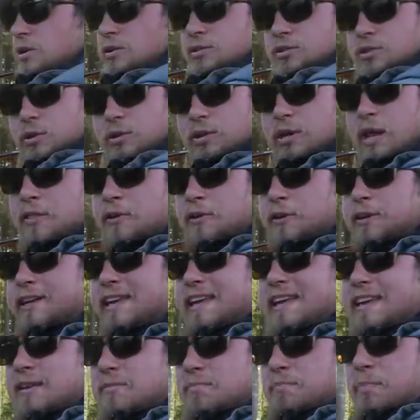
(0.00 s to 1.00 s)
So another
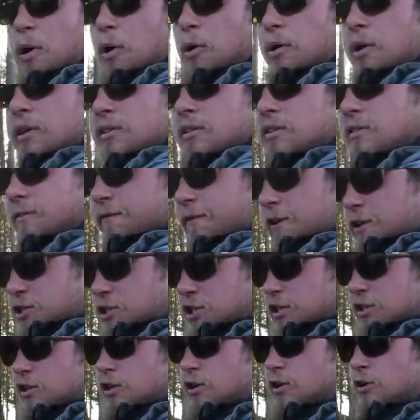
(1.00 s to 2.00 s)
key component to
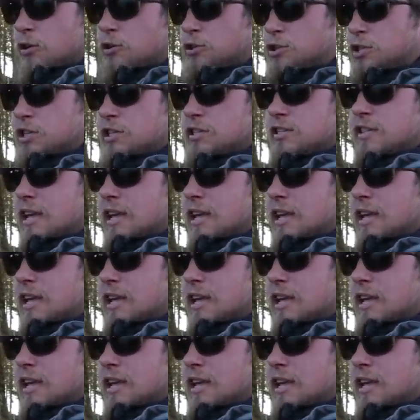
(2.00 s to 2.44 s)
fishing the hoochie